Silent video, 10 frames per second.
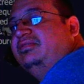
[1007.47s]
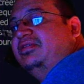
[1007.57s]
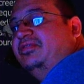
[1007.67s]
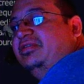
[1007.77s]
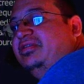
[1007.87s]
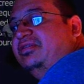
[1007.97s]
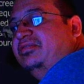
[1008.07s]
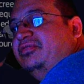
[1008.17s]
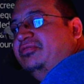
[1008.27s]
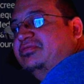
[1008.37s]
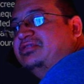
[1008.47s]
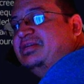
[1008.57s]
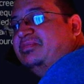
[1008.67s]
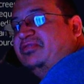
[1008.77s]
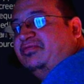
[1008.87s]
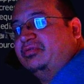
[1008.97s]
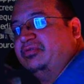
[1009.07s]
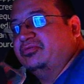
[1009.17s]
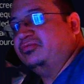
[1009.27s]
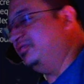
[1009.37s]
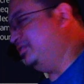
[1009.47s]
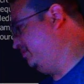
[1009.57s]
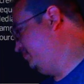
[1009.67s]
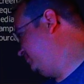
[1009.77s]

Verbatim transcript: And then do the same thing for our coin.